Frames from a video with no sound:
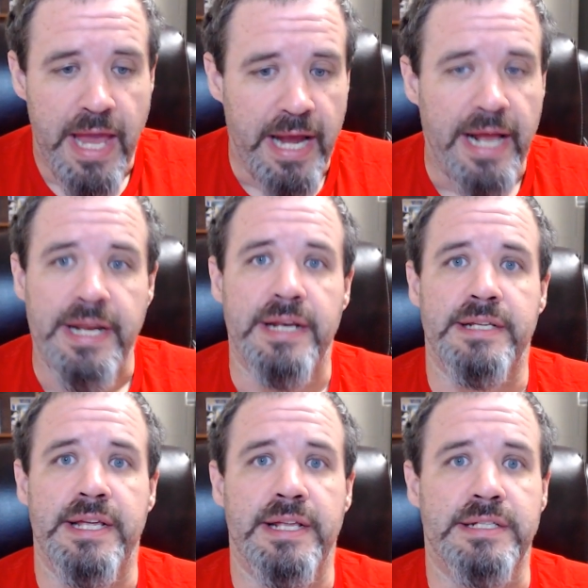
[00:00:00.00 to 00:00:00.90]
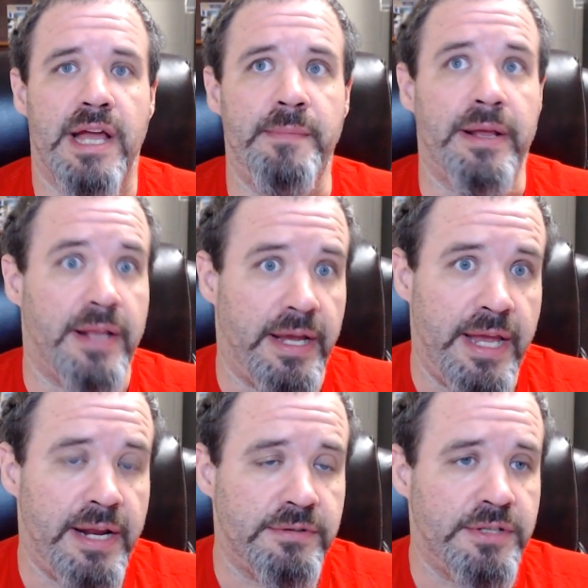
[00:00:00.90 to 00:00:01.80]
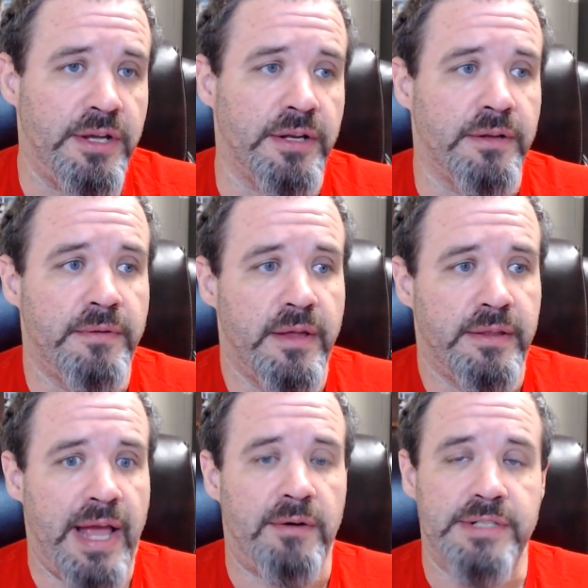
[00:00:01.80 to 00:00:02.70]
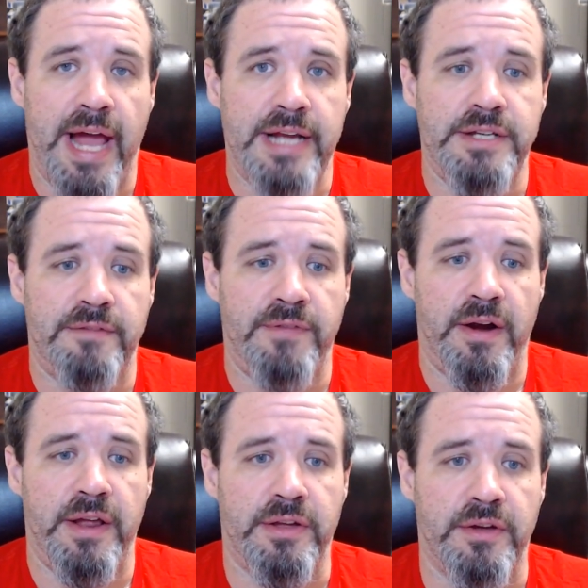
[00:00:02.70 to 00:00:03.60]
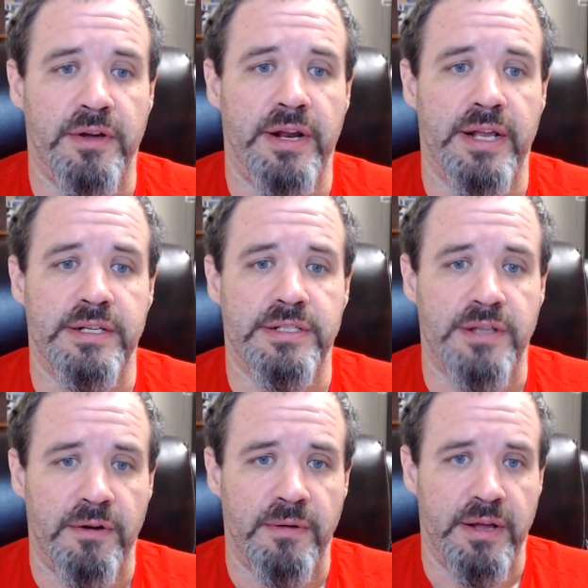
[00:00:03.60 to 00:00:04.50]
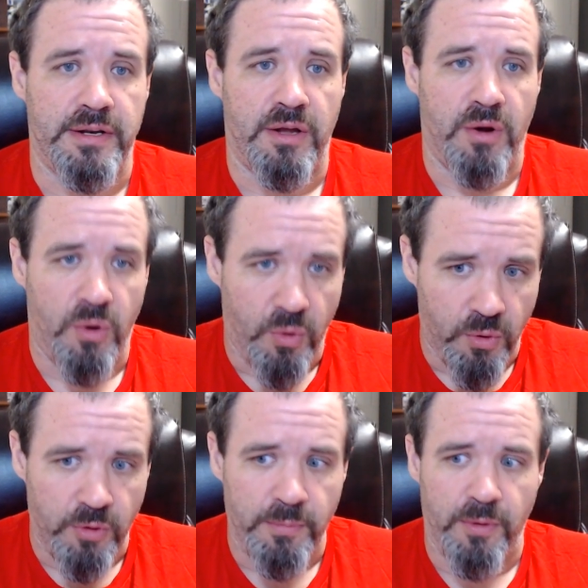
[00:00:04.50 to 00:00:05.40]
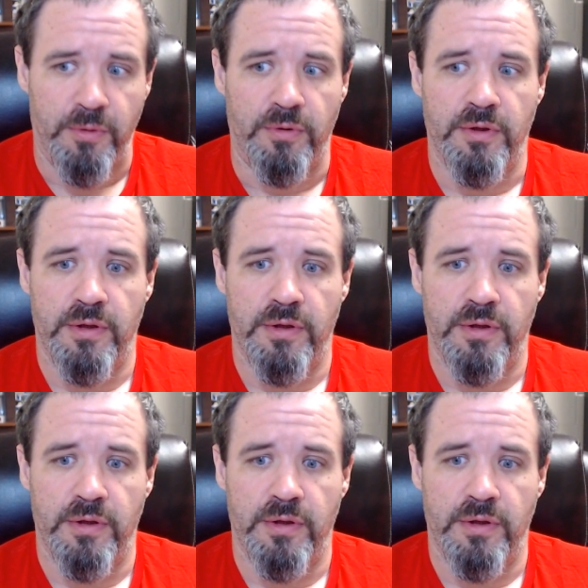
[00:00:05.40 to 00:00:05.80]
And I didn't see this coming. Again, it was good. That was actually a very good and horrible,